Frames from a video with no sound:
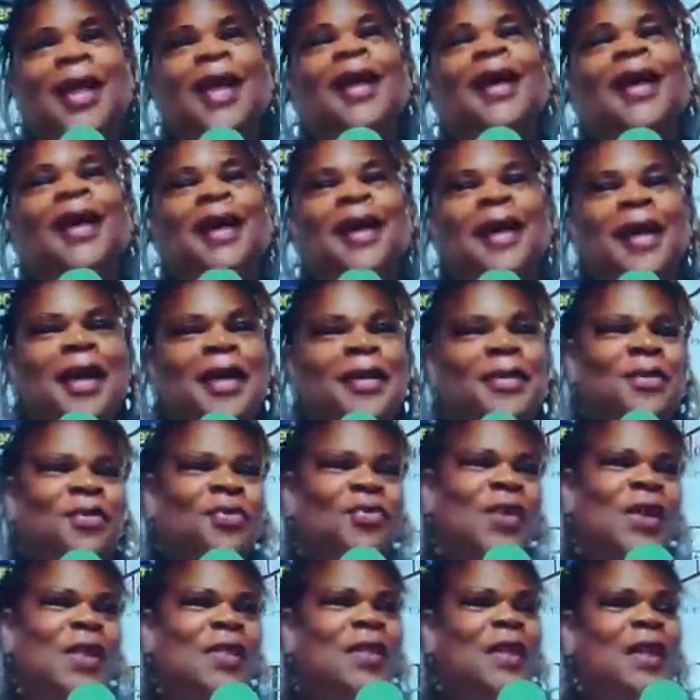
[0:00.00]
I had to
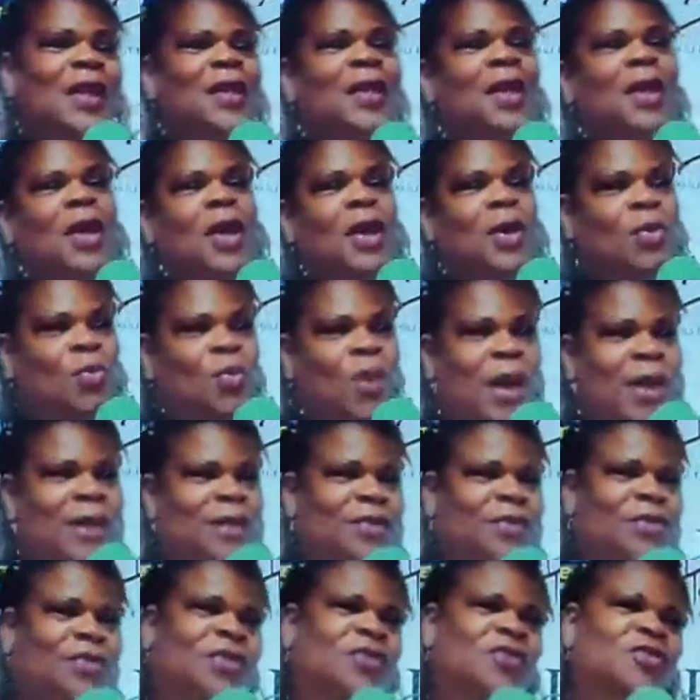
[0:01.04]
wear that
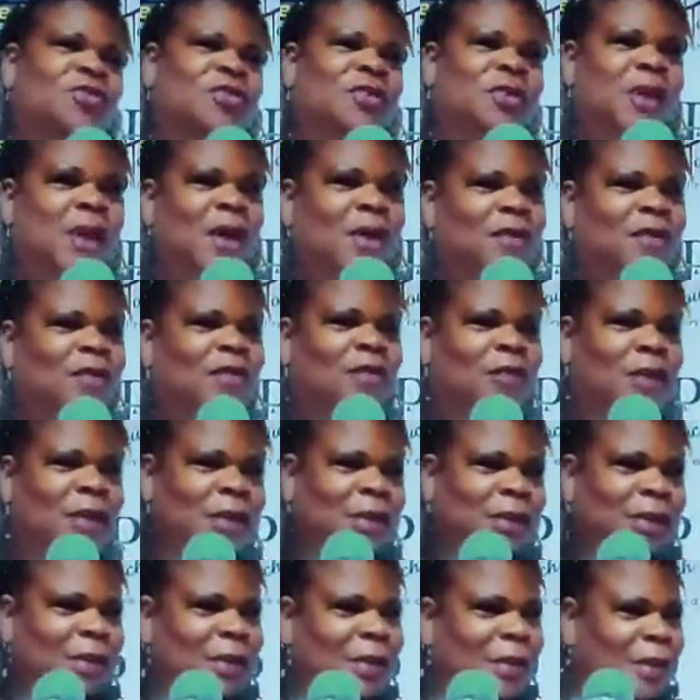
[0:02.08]
white Christian outfit
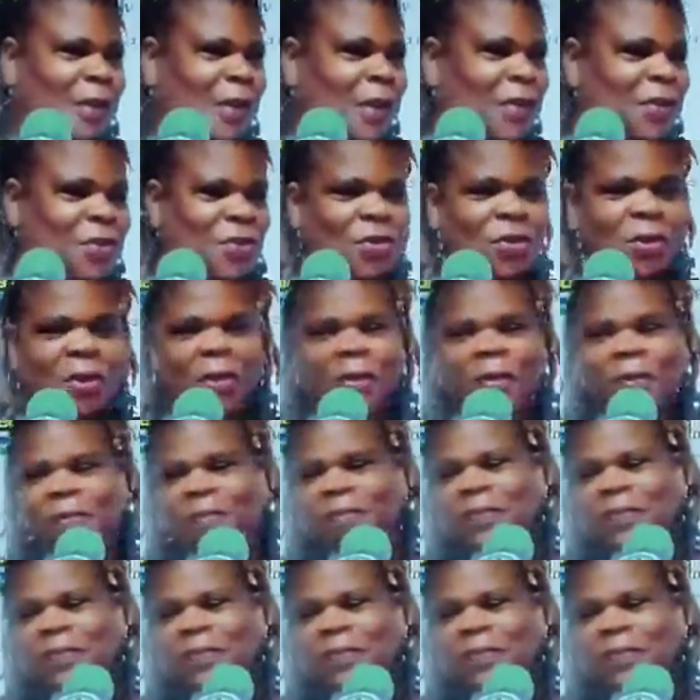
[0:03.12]
and, you know,